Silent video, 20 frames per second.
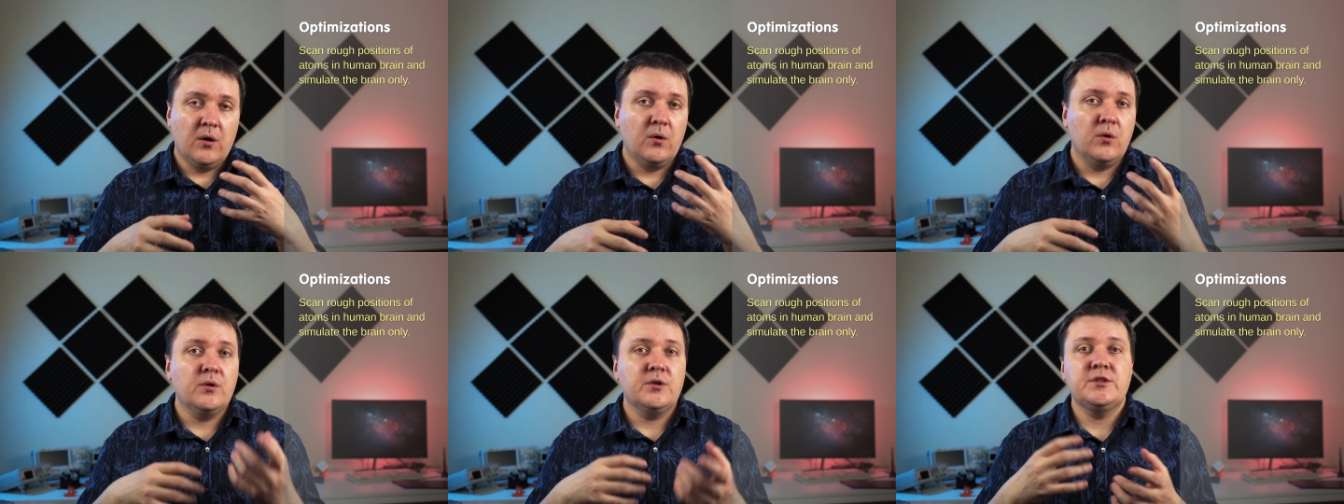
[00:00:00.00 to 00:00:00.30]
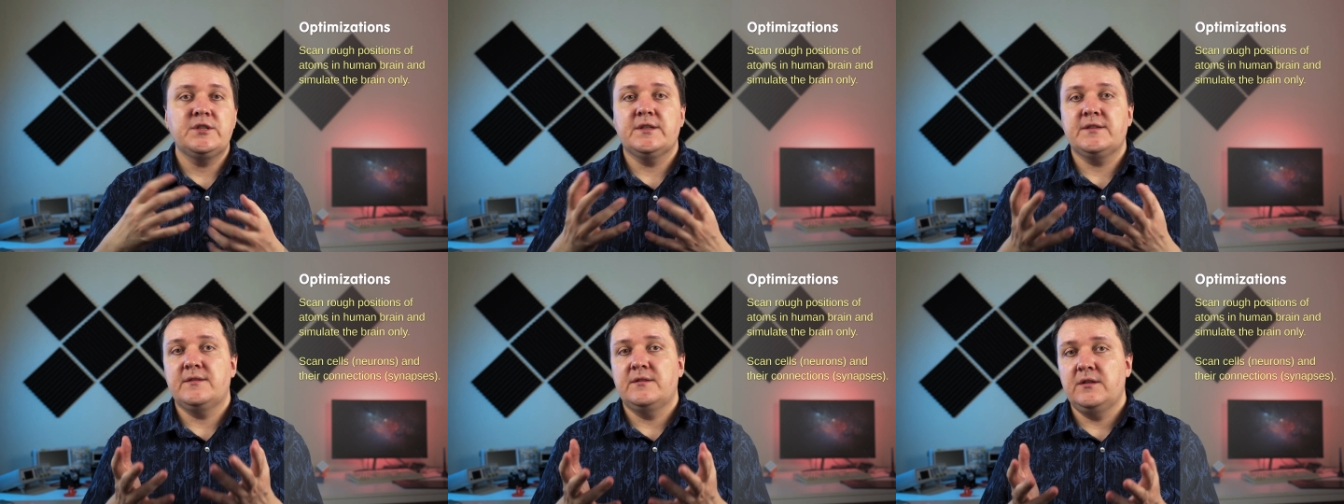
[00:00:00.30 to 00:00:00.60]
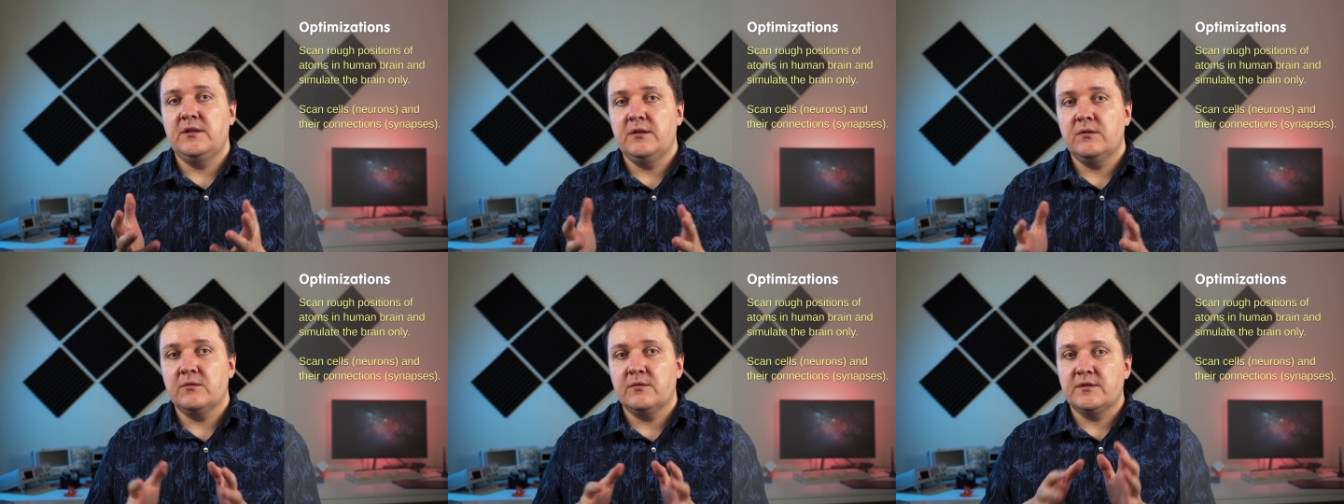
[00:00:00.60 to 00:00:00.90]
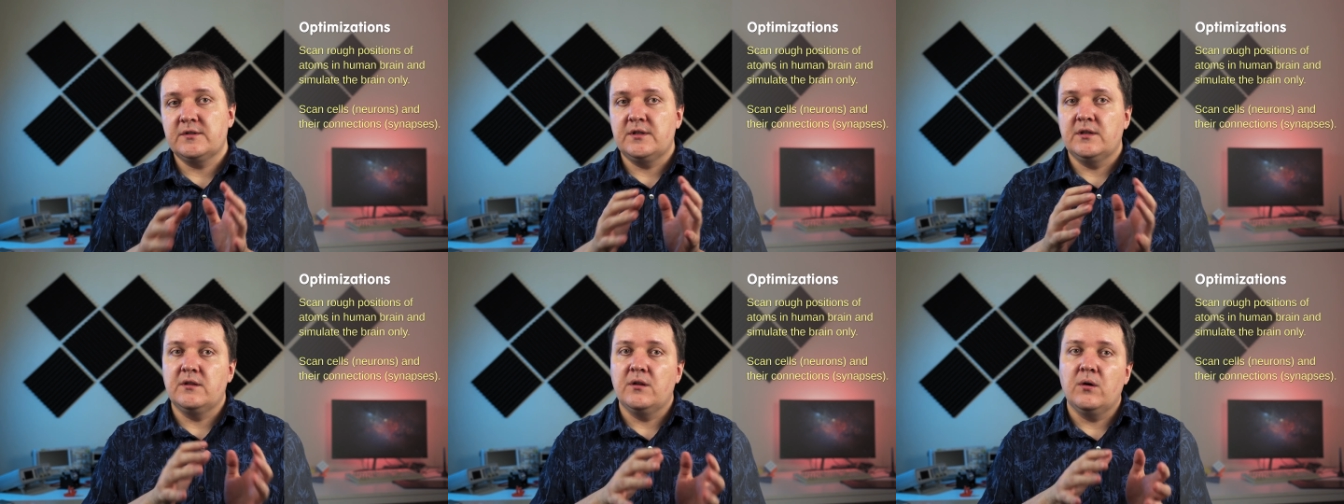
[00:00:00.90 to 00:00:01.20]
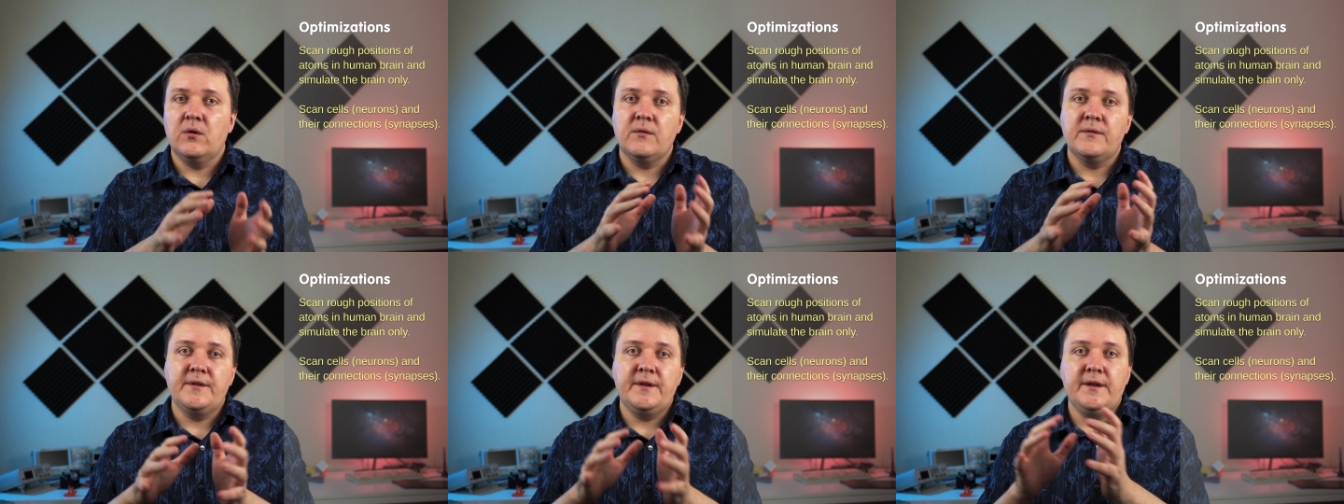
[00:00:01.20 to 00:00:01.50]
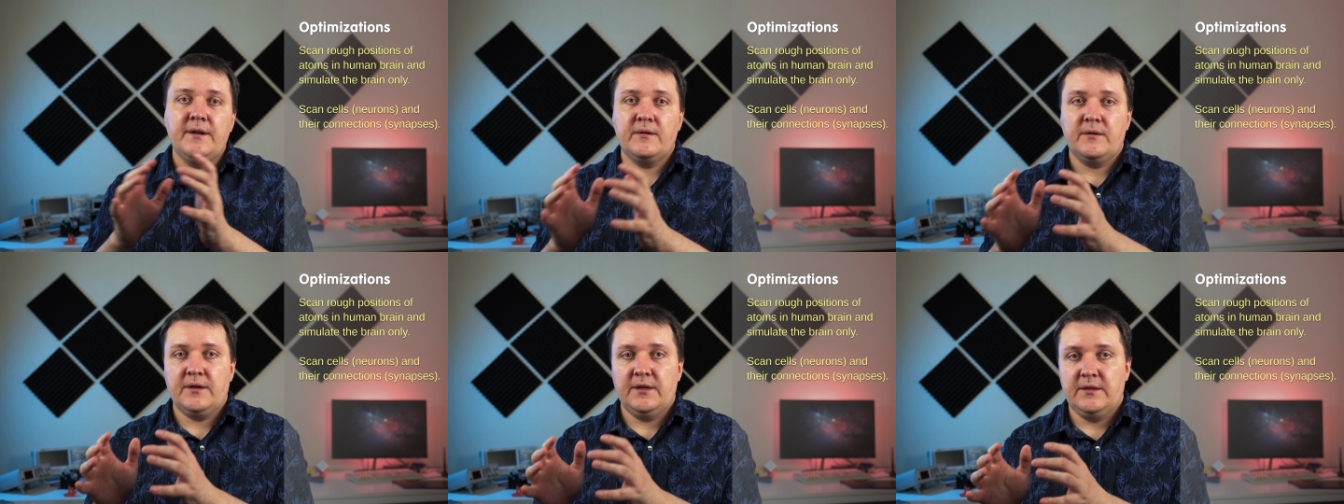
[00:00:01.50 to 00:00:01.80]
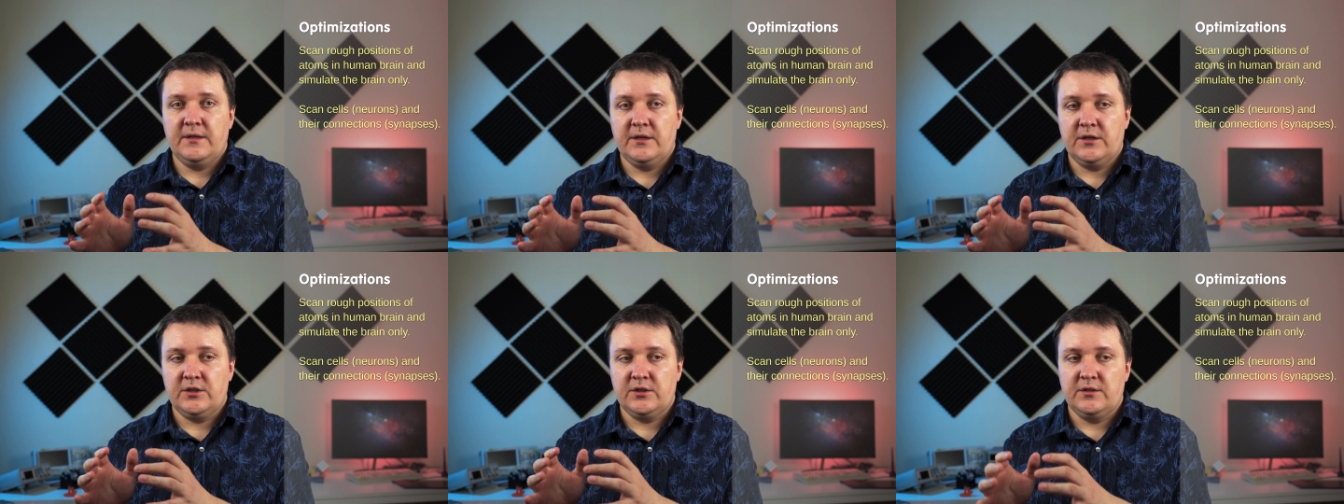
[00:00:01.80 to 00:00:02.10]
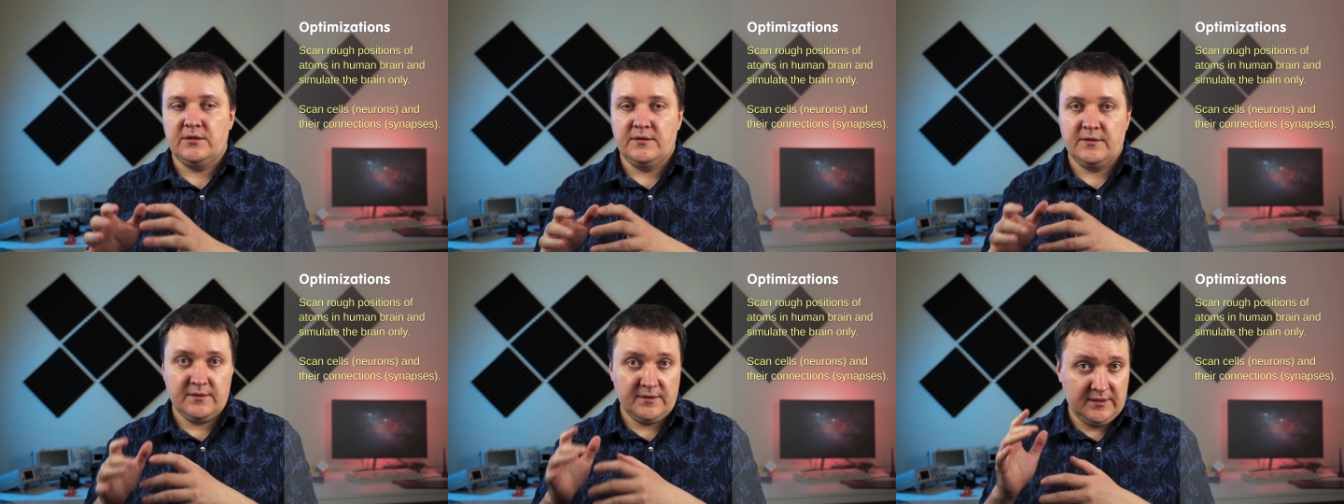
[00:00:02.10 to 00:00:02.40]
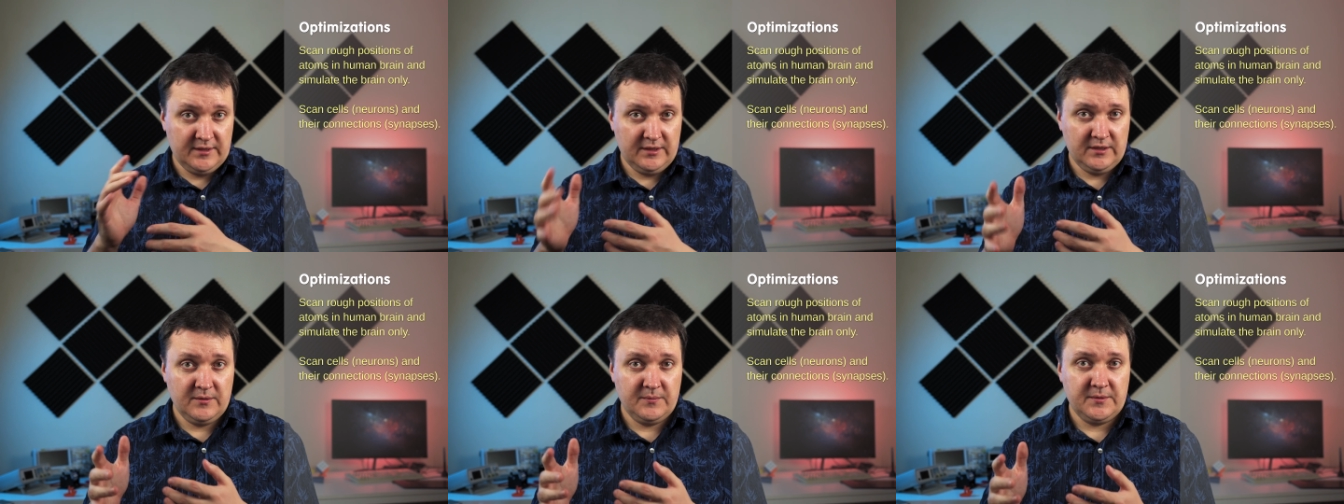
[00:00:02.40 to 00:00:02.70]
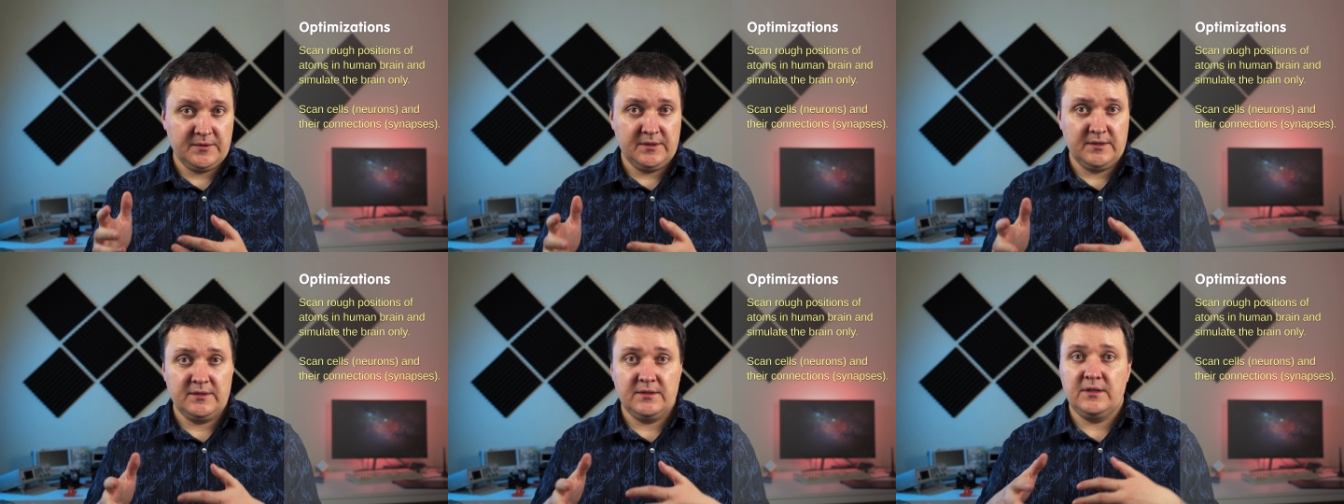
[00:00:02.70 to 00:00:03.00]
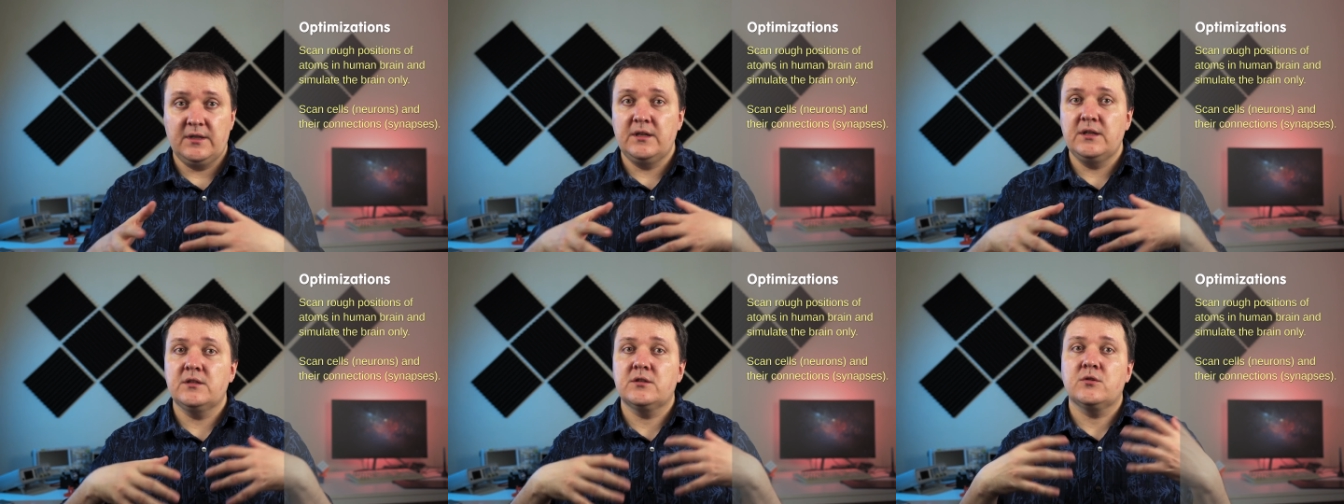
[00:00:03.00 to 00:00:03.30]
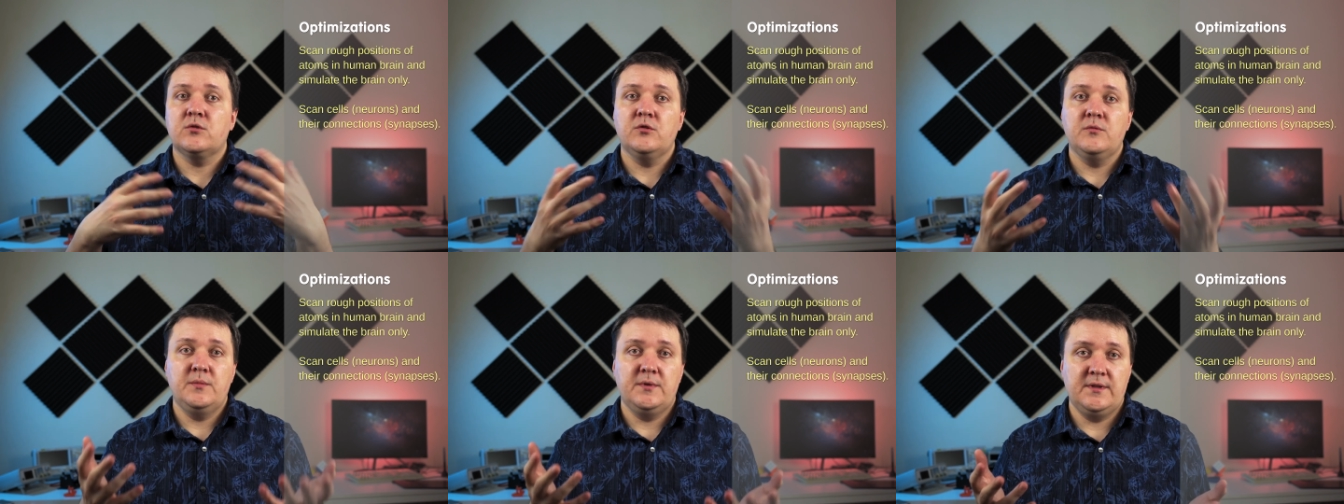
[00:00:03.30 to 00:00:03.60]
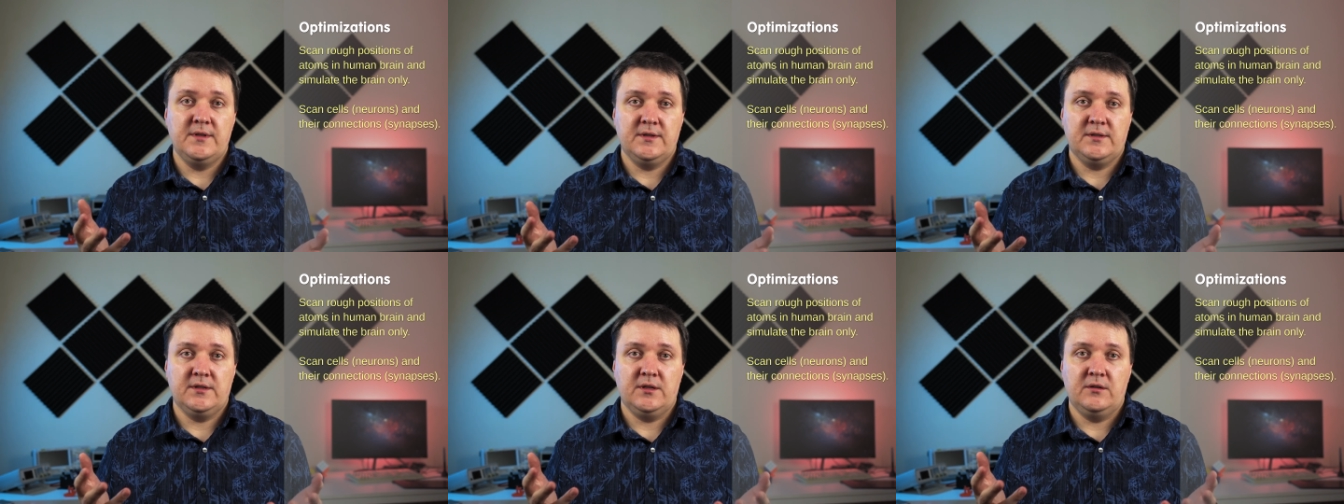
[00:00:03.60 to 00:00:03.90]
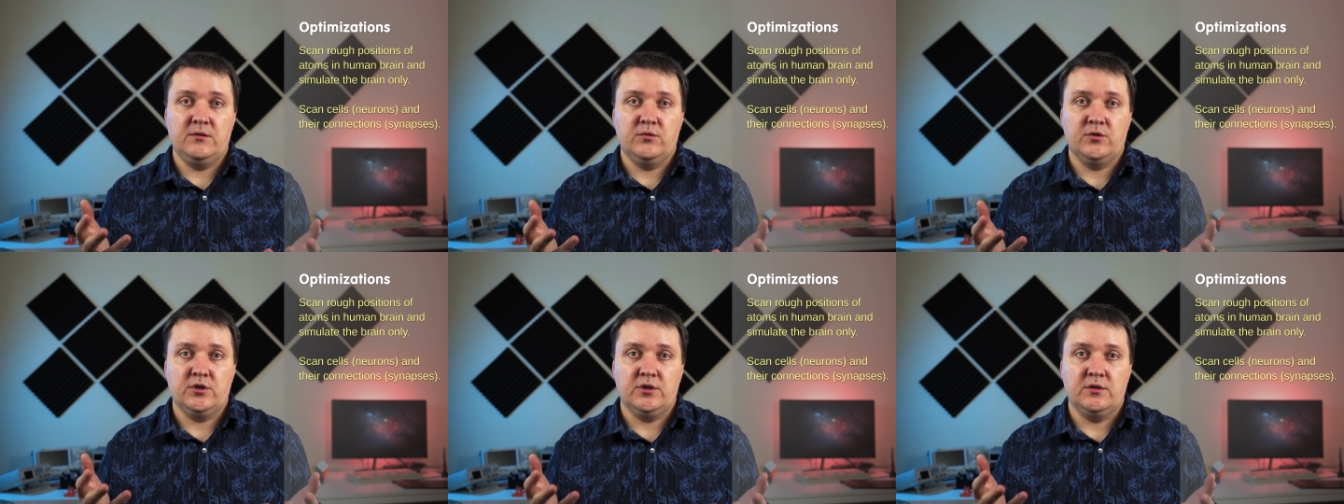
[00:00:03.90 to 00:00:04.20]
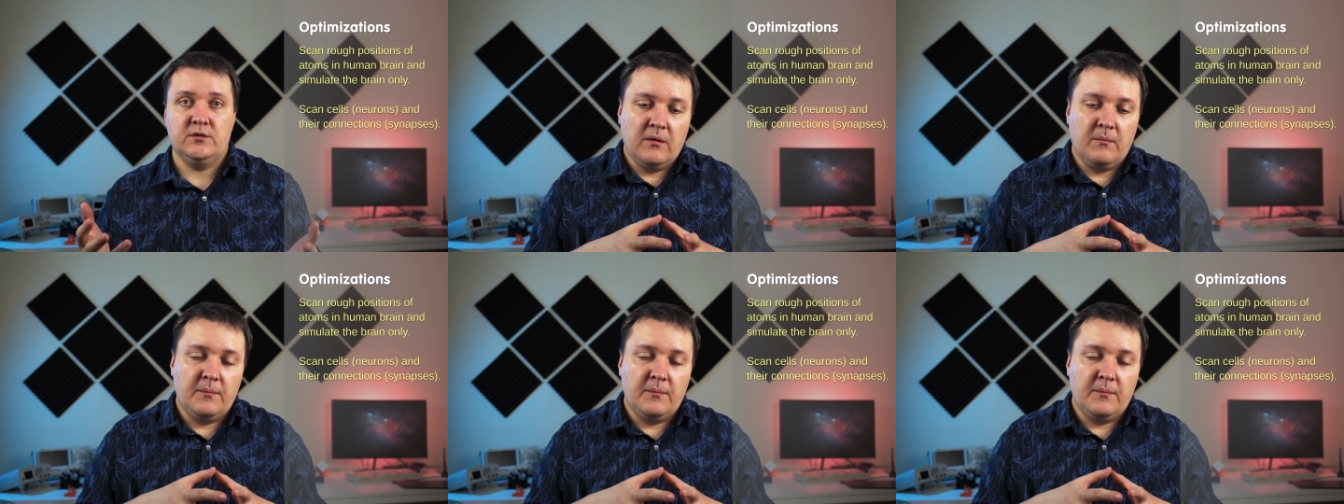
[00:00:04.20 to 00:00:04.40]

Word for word: or just neurons and all their connections, synapses, it could be the solution.